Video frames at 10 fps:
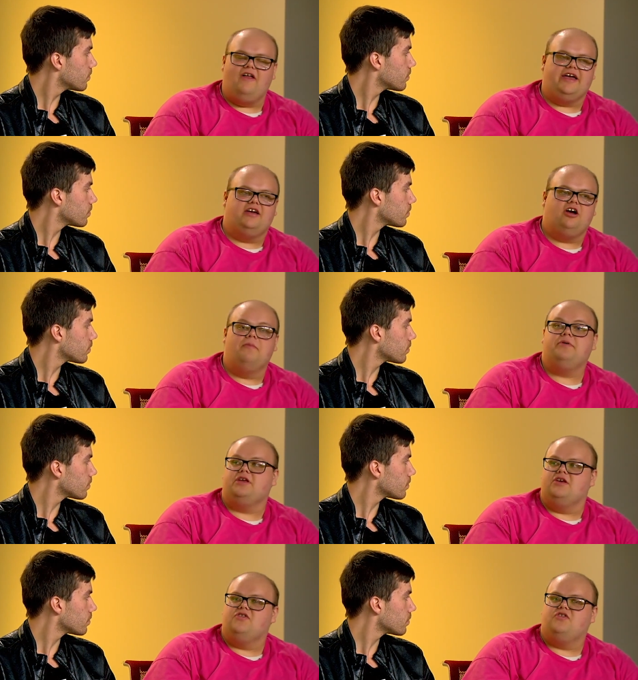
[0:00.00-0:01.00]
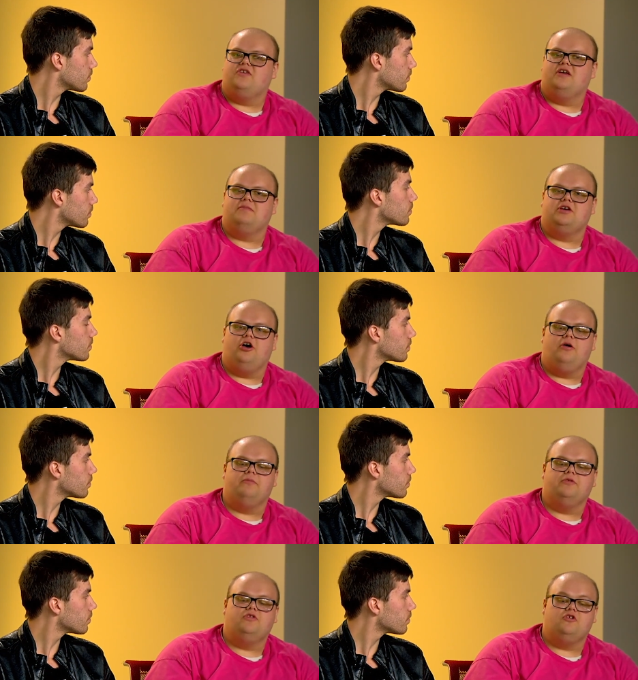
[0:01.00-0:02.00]
Speaker 1: like companies can
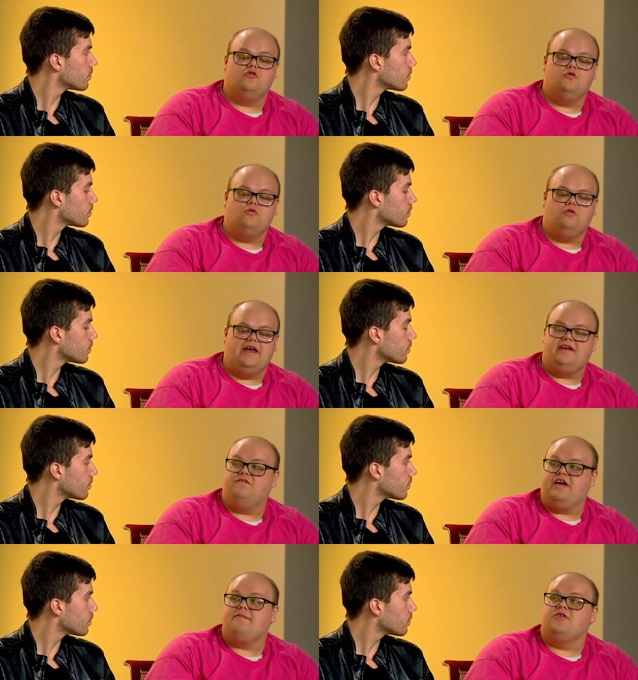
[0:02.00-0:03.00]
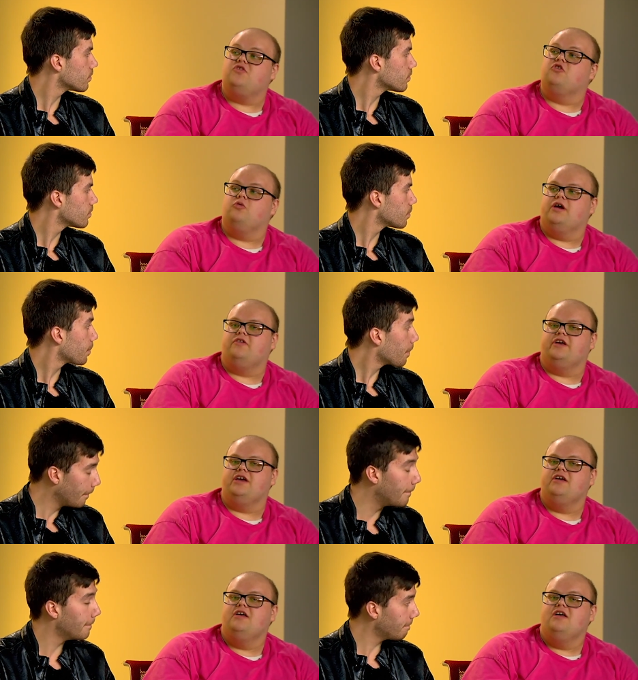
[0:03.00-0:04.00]
become too like famous too quickly.
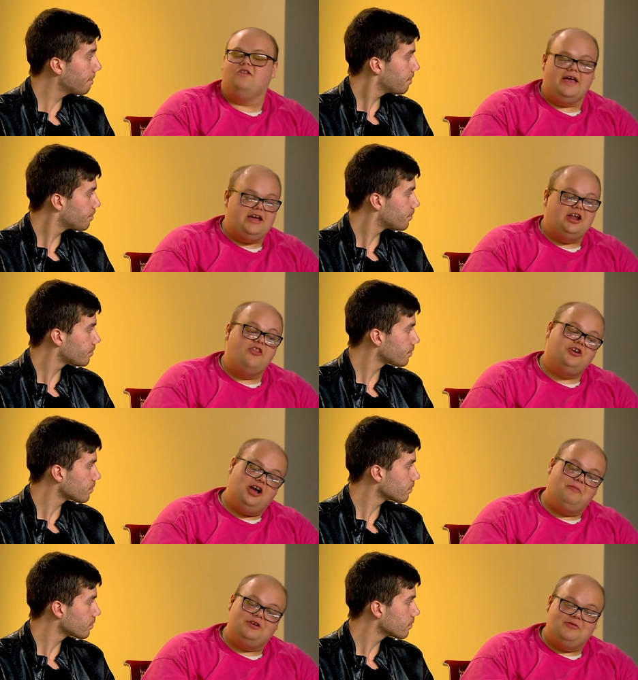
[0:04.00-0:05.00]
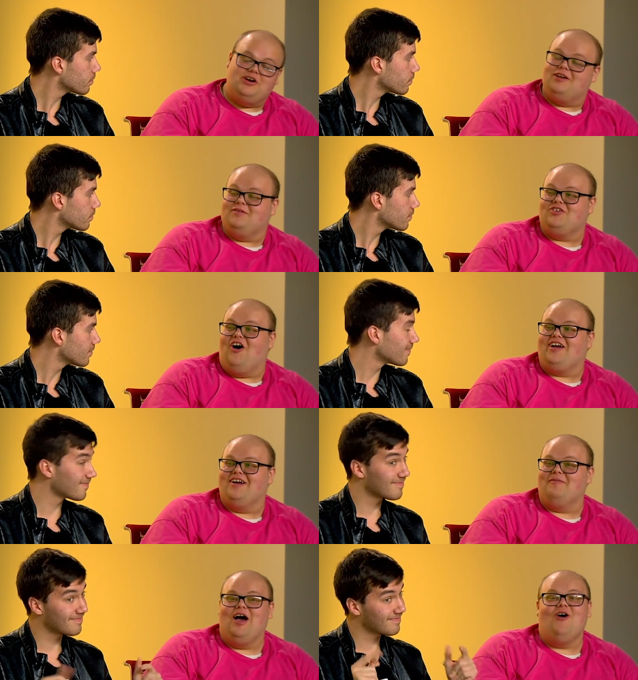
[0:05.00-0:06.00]
Mm-hmm. Like another company we're going to be talking
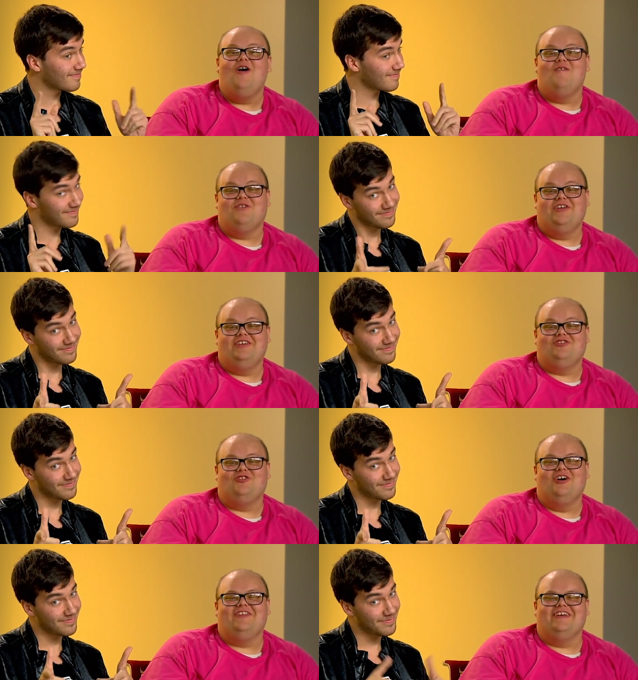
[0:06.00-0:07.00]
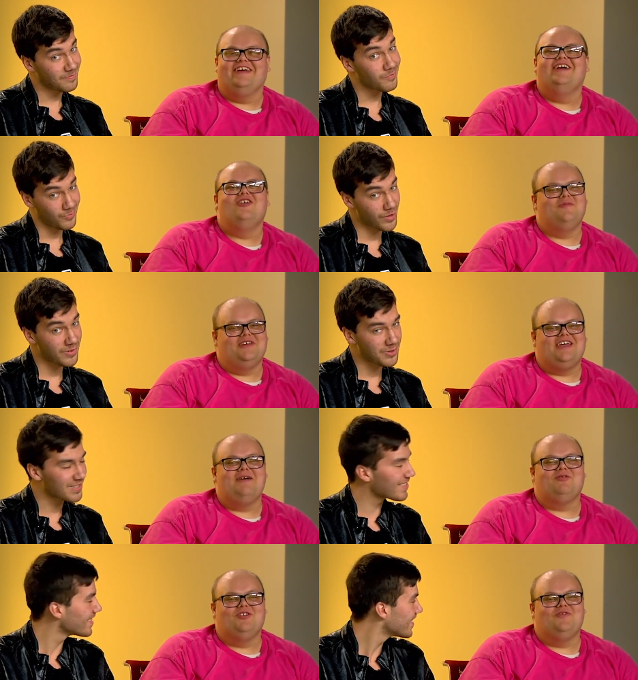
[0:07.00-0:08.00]
about really shortly Previews.
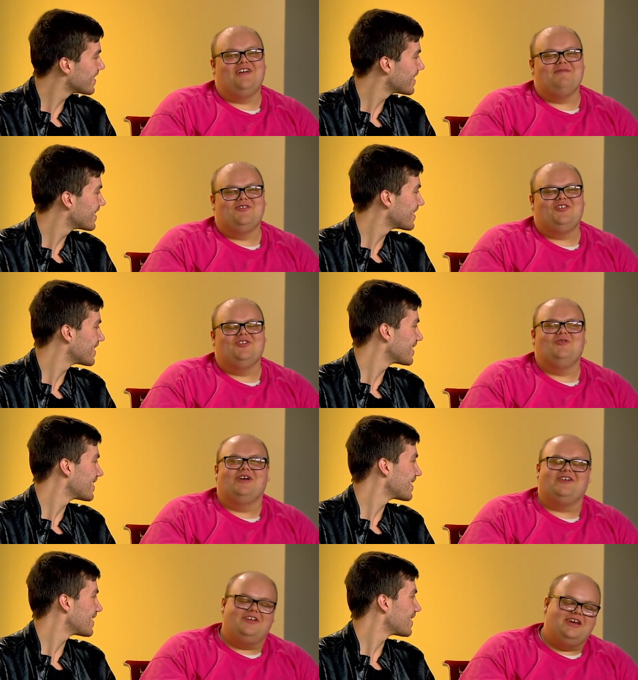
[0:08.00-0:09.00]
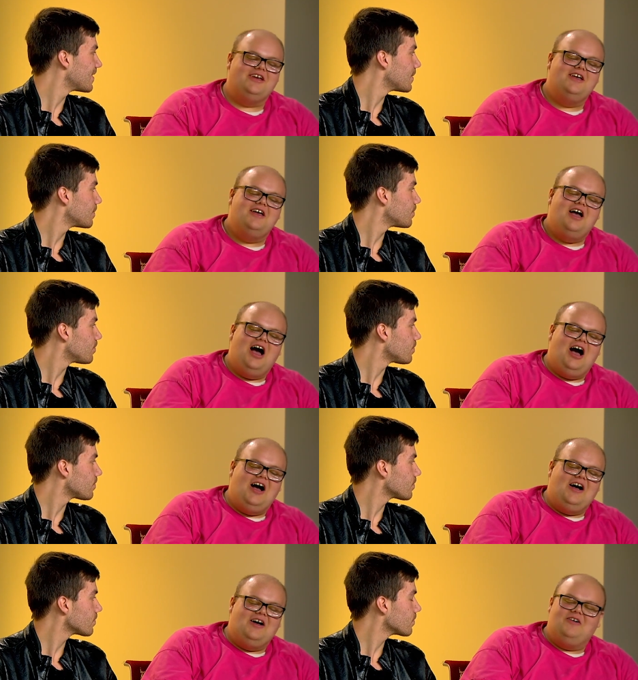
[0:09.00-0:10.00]
became too famous too quickly.
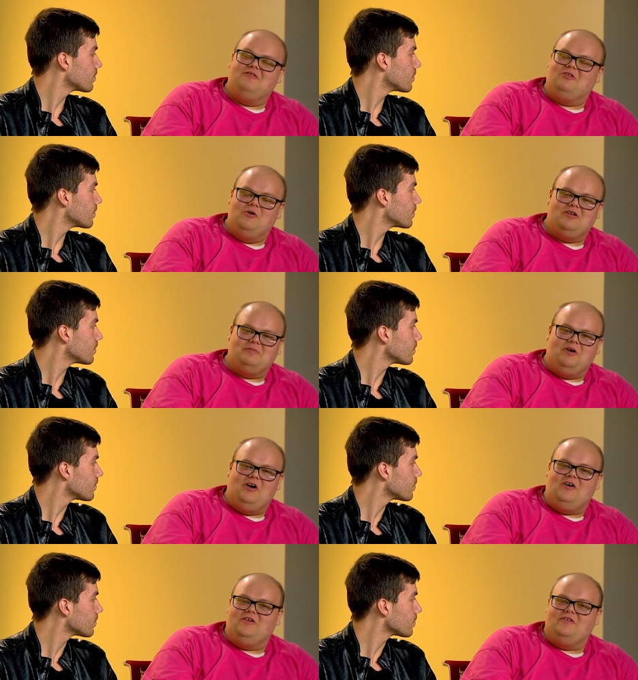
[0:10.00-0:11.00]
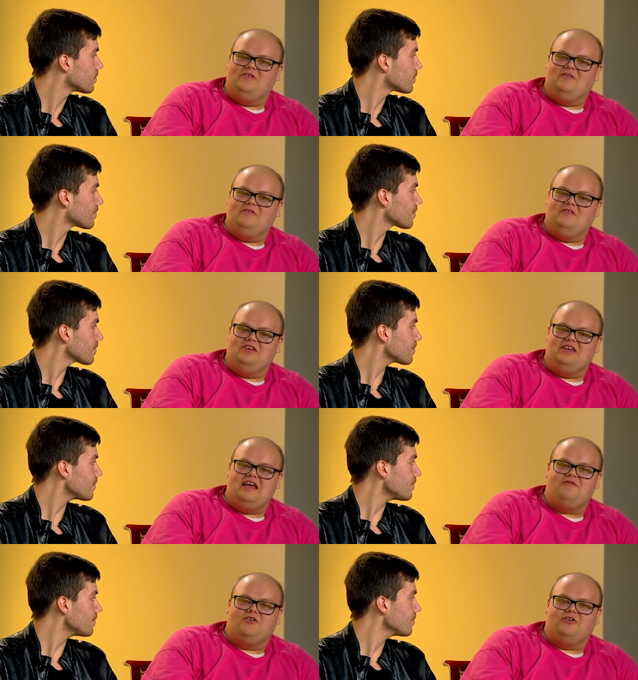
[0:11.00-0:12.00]
Uh, Logan Paul, he
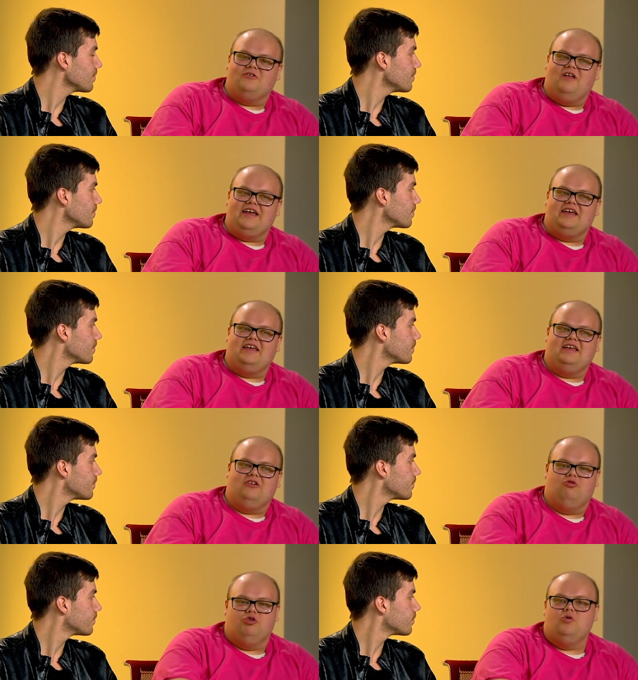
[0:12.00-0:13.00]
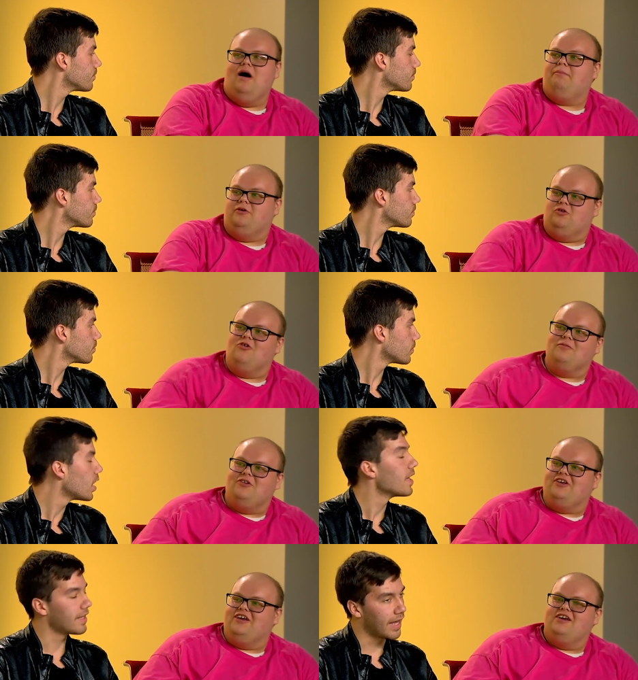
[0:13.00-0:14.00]
never like grew up
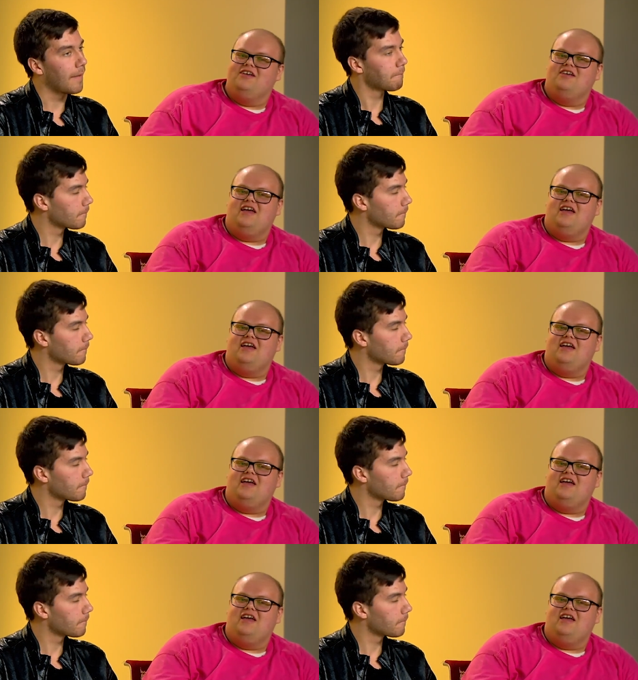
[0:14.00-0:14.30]
normally. Yeah.